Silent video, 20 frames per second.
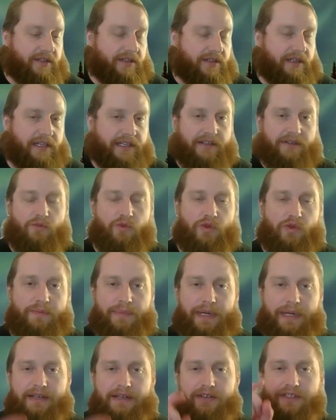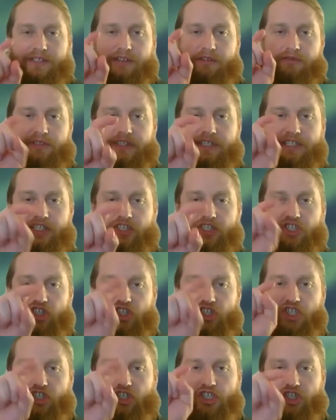And woodpeckers go
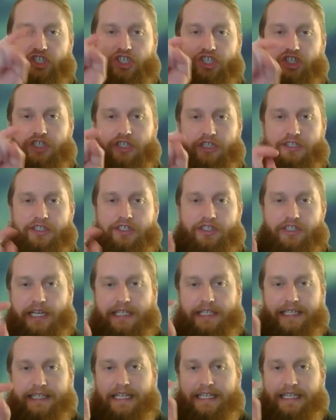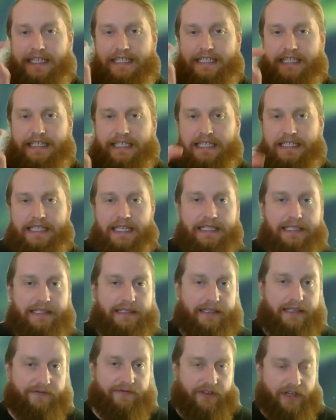
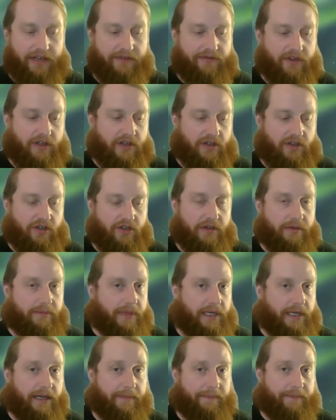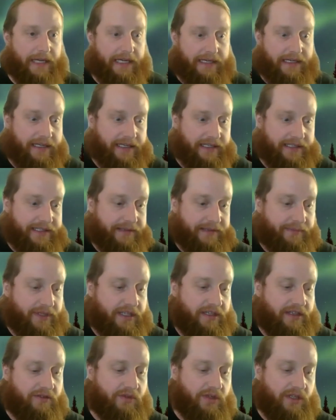if you ever heard them pecking on something,
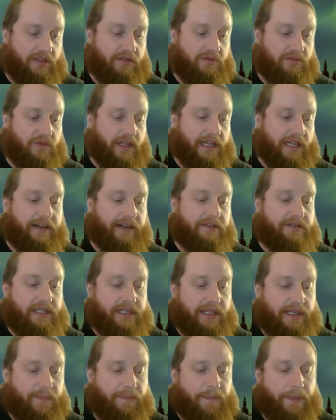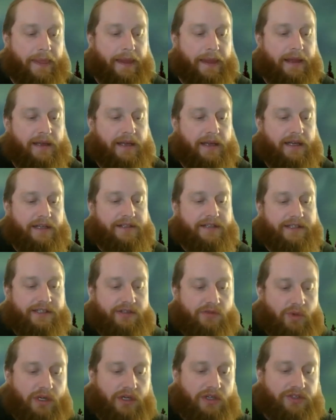they're really loud. The
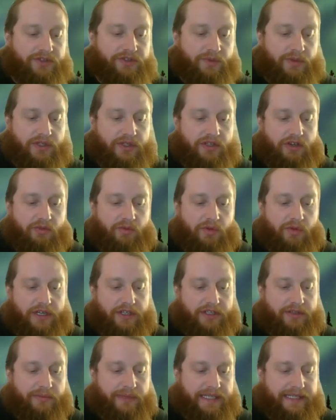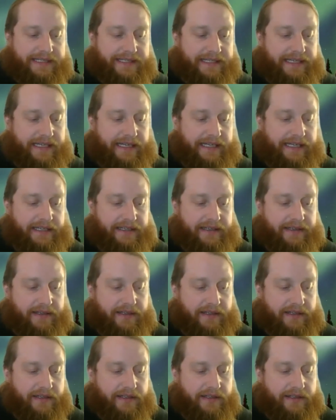squirrels were nowhere to be seen.
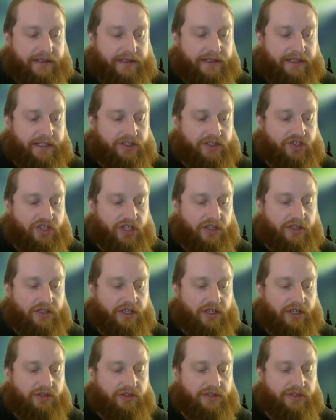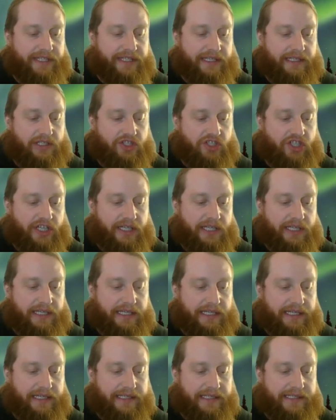The juncos and
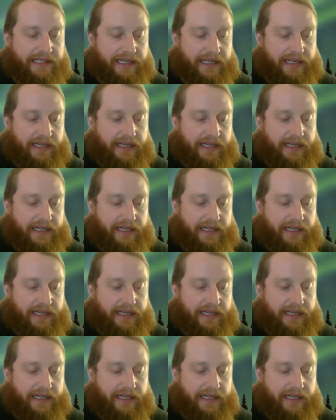chickadees